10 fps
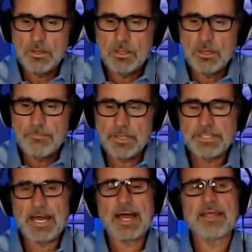But
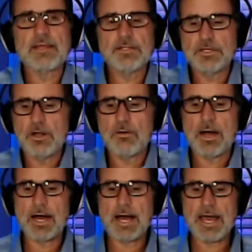yeah,
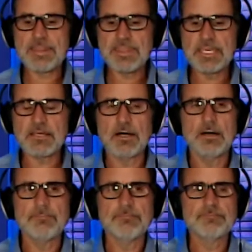I think
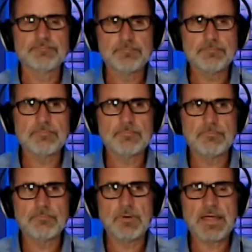
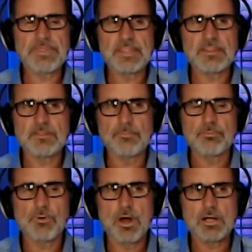that
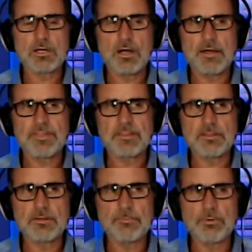
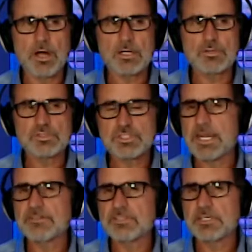the Broncos
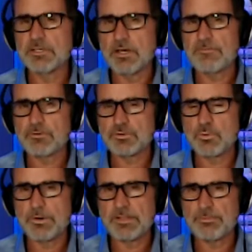changing enough for
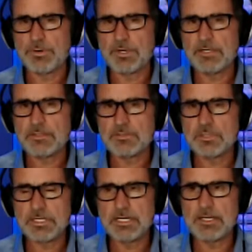23 to
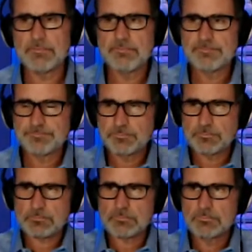get.
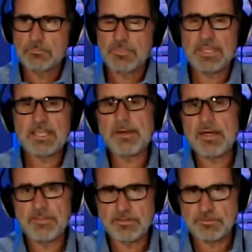Think
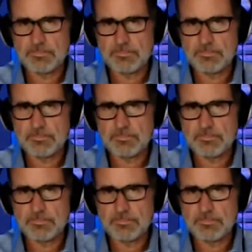about this.